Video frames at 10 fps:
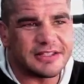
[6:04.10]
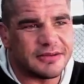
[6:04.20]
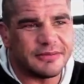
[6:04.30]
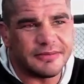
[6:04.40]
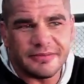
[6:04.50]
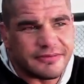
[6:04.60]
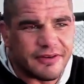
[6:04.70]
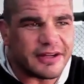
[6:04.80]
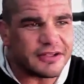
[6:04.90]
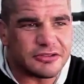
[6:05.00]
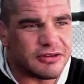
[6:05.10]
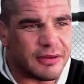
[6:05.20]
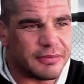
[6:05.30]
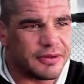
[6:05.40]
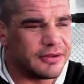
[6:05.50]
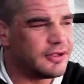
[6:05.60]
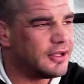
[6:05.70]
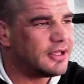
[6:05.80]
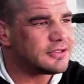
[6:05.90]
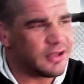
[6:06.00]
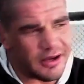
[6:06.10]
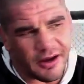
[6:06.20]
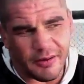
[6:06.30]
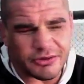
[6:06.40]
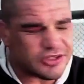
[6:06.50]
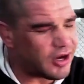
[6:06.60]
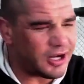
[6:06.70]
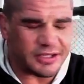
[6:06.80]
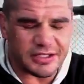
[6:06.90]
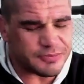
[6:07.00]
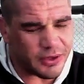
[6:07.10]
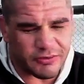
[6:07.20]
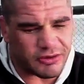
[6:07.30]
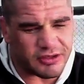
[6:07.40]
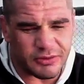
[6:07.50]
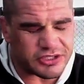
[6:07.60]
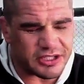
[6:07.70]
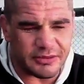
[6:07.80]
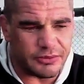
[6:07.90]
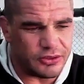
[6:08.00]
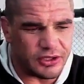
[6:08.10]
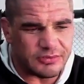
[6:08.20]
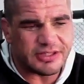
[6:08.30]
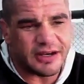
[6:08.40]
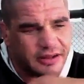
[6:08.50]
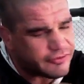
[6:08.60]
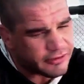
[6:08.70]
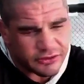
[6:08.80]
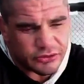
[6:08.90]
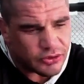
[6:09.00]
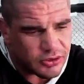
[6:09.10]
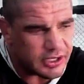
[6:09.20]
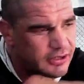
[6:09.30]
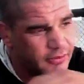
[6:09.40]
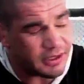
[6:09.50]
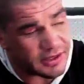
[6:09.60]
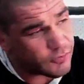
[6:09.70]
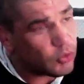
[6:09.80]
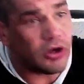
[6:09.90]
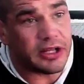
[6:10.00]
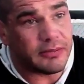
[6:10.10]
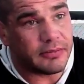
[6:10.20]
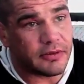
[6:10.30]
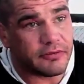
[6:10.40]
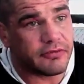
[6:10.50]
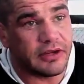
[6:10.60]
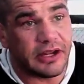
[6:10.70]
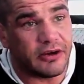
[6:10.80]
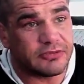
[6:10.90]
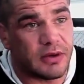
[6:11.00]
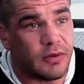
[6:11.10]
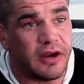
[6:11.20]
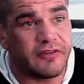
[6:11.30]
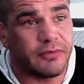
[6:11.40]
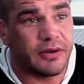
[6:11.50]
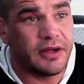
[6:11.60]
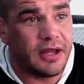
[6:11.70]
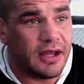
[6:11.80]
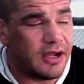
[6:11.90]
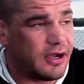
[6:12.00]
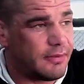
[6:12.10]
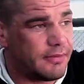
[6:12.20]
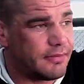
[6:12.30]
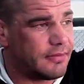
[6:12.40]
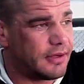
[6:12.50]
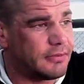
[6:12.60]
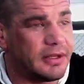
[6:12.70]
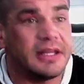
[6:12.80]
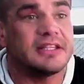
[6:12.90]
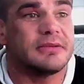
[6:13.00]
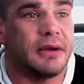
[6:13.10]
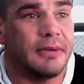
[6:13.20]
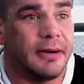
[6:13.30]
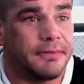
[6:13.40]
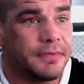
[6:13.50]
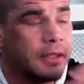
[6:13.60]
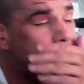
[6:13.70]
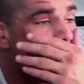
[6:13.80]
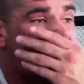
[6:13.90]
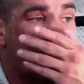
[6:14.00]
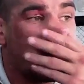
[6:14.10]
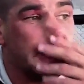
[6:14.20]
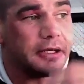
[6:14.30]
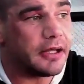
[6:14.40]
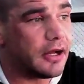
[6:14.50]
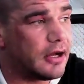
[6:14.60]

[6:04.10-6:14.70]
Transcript: some Vegas crap, So I was tired at this point. Wally wasn't in the mood. I'm standing at the front door, and they've all gone in. The three girls, my wife, my niece, and my mum. And